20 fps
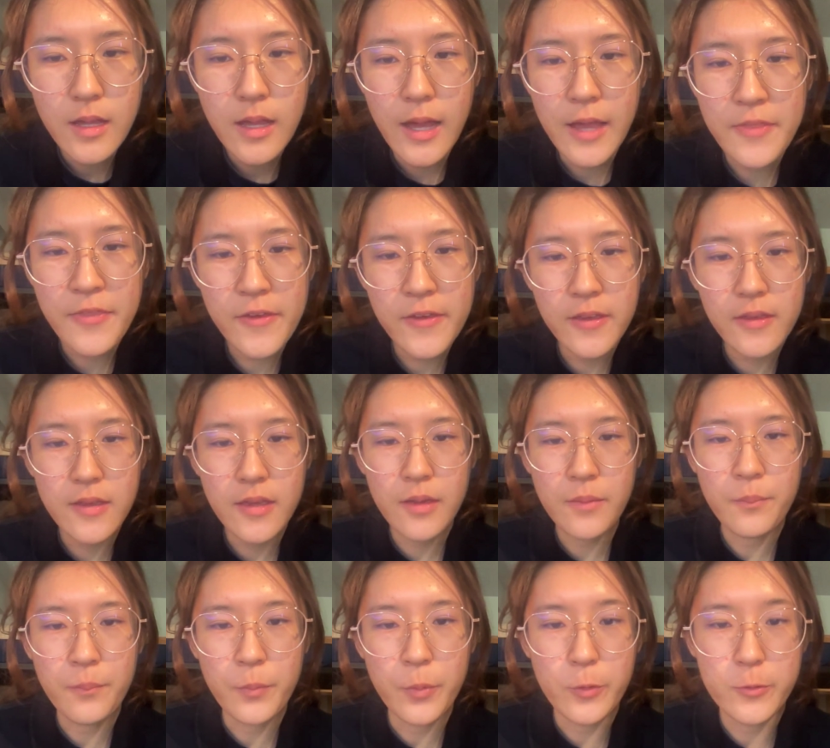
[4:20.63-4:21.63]
I think
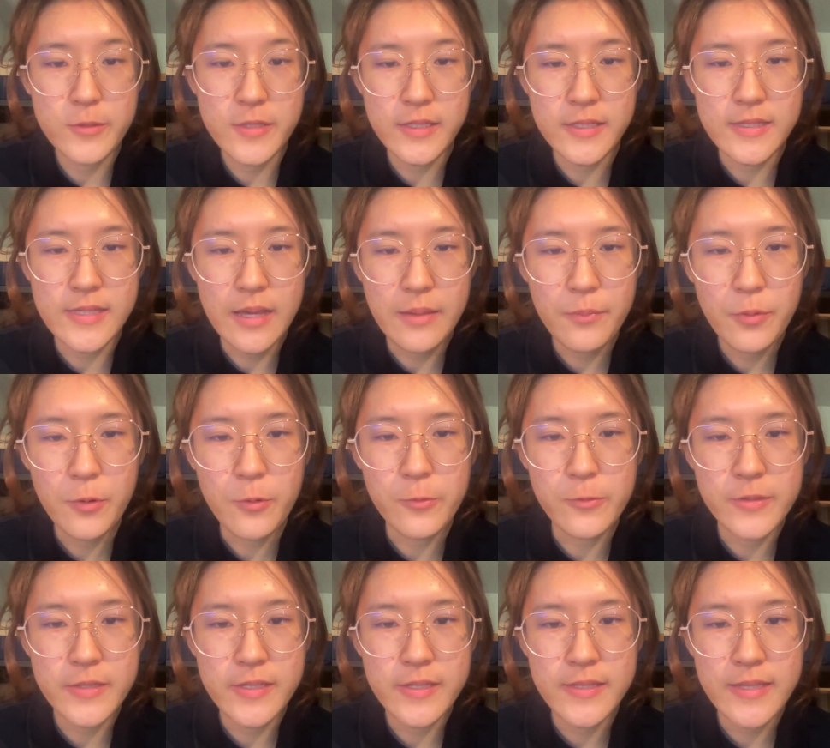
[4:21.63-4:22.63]
in both
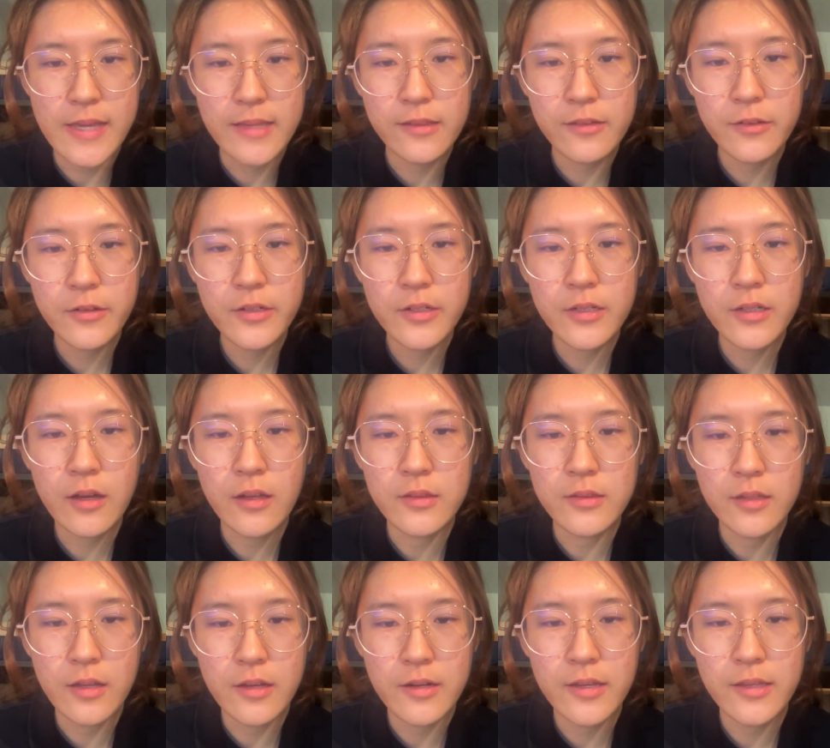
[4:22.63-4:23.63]
examples, settler
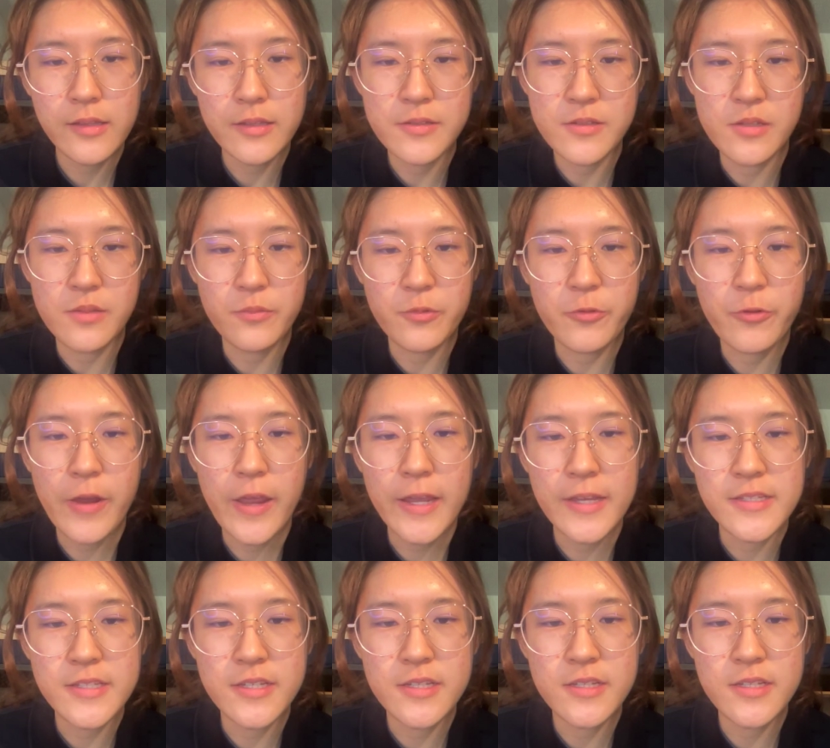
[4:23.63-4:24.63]
colonialism
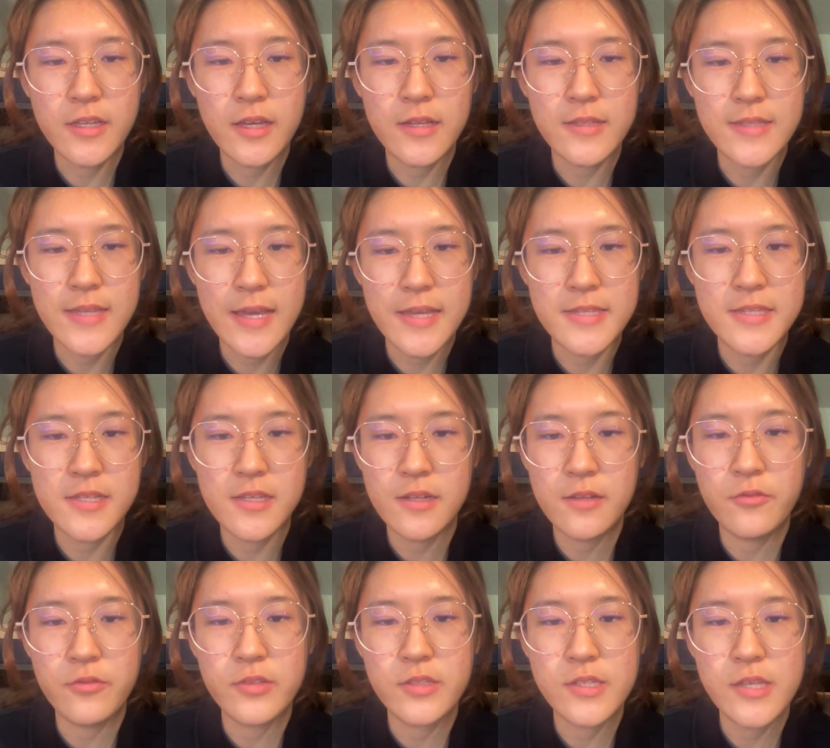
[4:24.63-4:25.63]
created contested
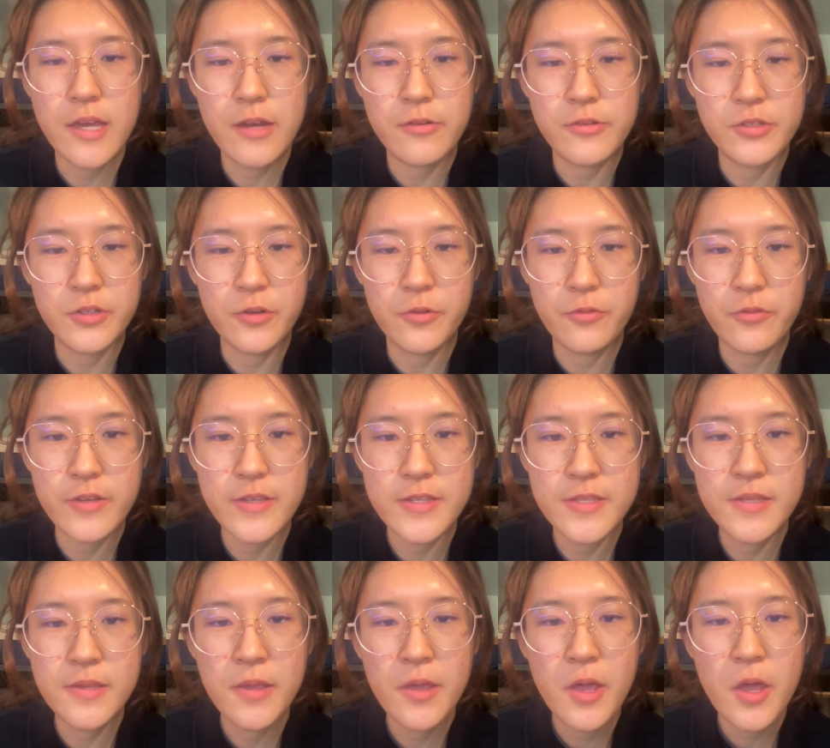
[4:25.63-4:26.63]

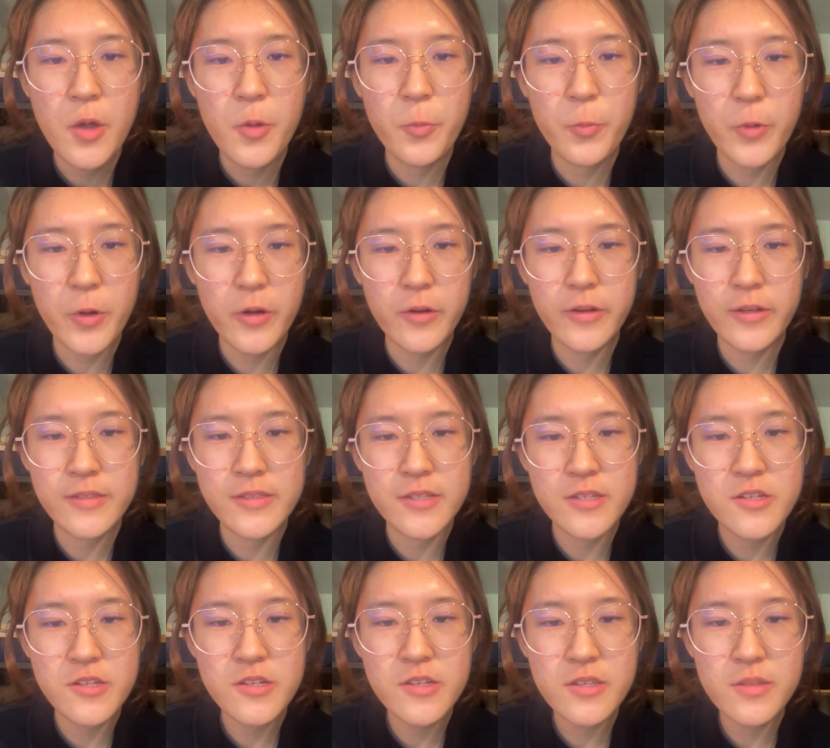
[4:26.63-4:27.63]
territories where
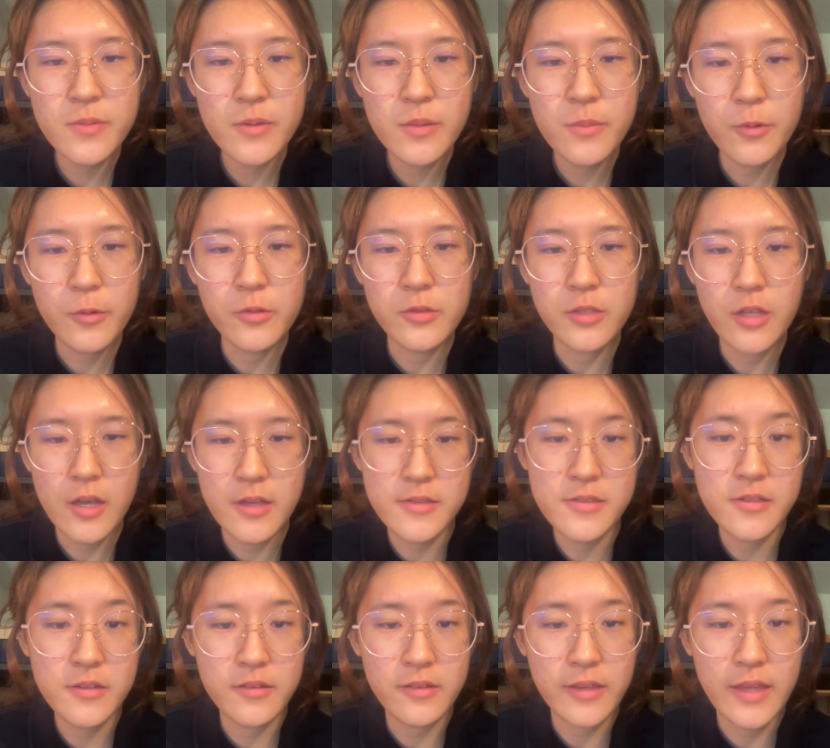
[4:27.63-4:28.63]
indigenous people lost
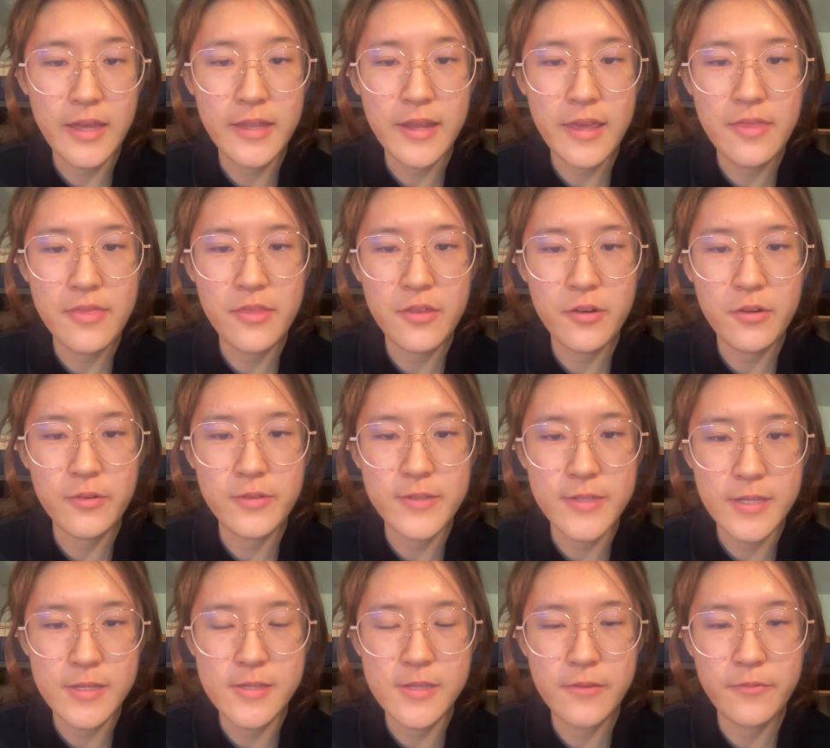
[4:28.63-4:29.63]
their land and their
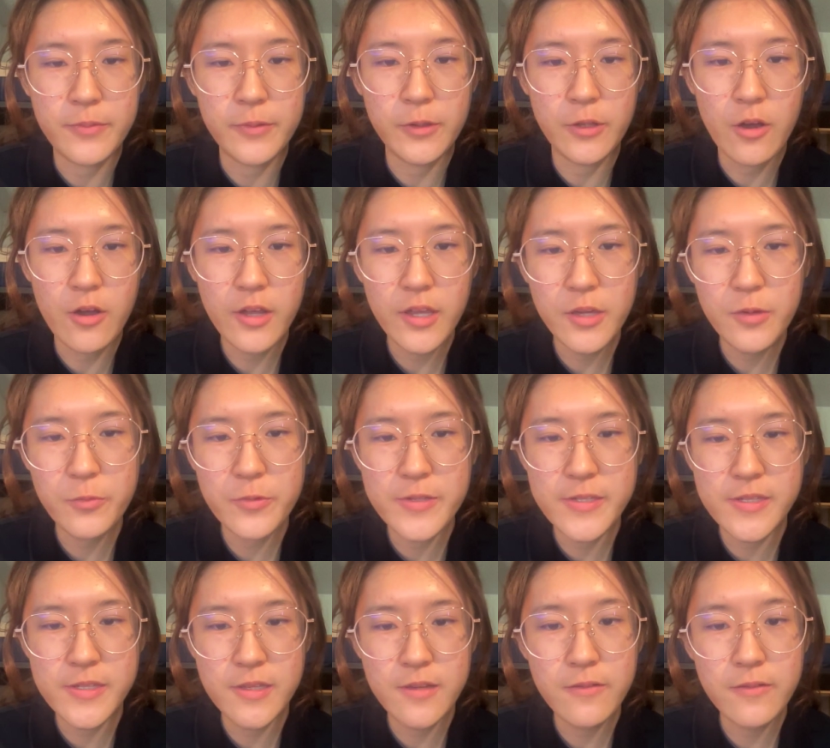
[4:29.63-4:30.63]
sense of belonging was
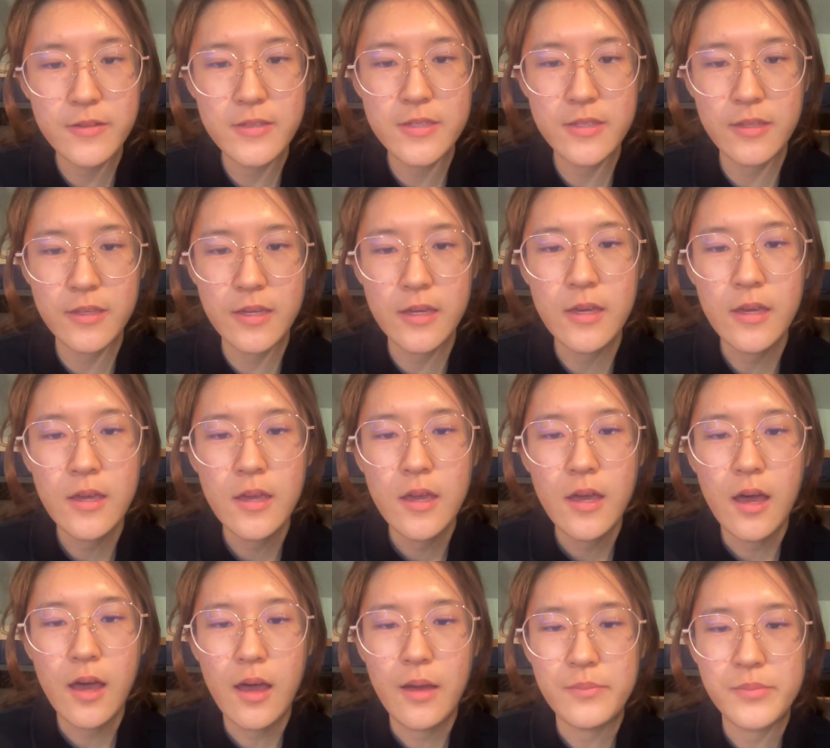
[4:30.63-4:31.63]
seriously
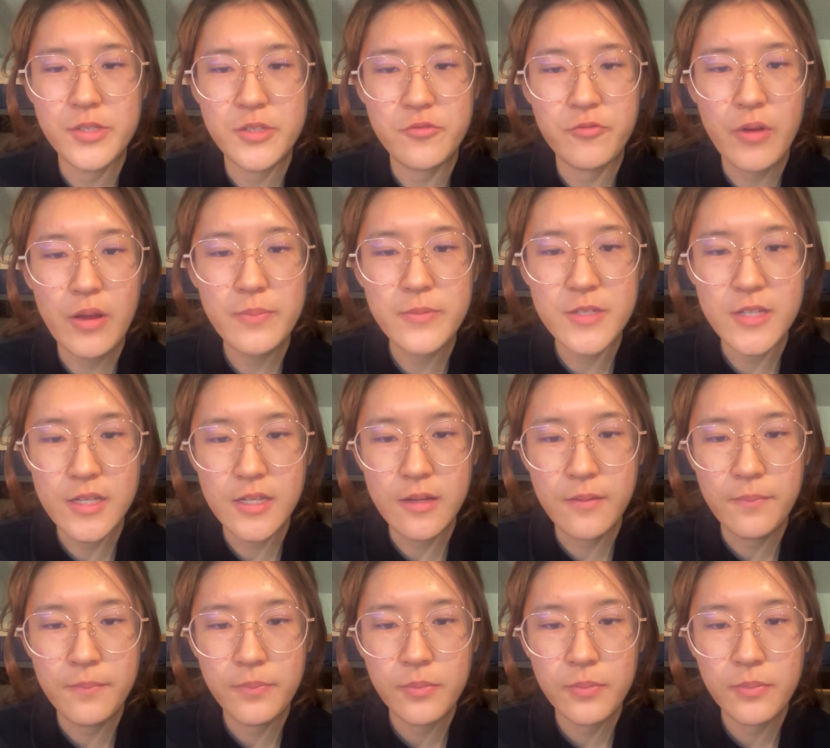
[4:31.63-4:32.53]
disrupted.